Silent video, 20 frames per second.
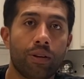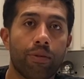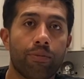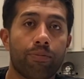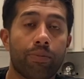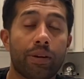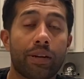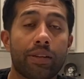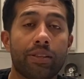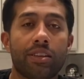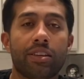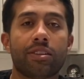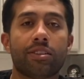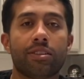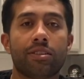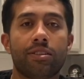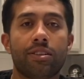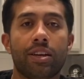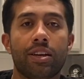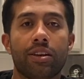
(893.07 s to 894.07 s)
But at the end of
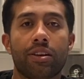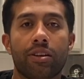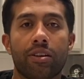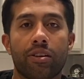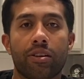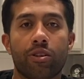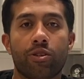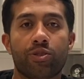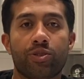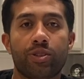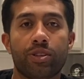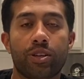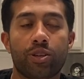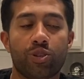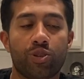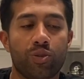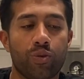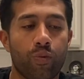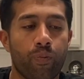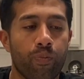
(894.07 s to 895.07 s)
the day, here's the
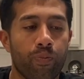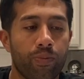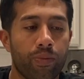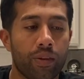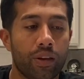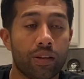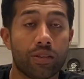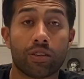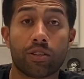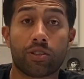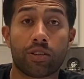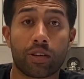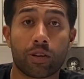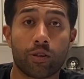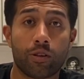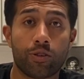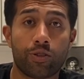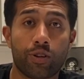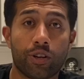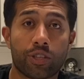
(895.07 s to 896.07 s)
issue. It's a
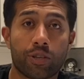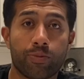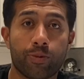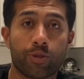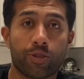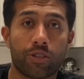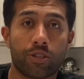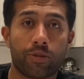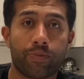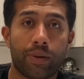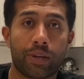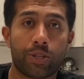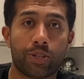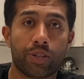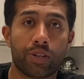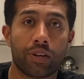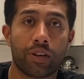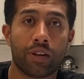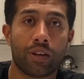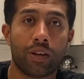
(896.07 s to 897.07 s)
single adjustable
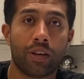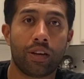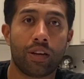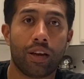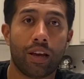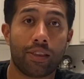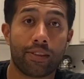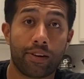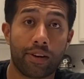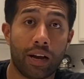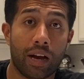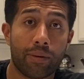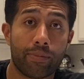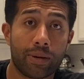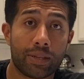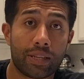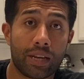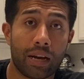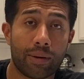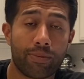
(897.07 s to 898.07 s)
suspension. And the knob
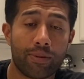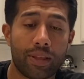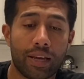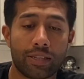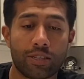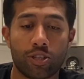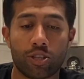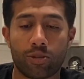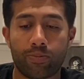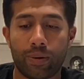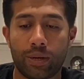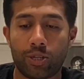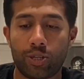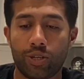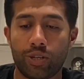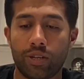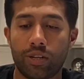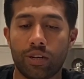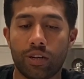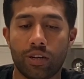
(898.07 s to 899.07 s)
on top of that
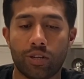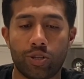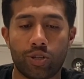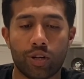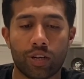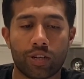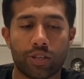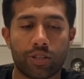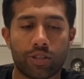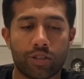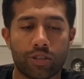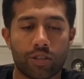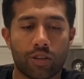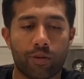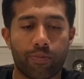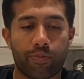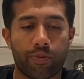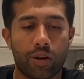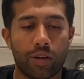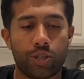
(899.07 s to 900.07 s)
suspension adjusts
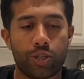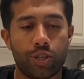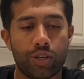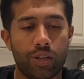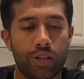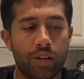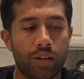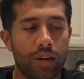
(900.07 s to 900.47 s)
compression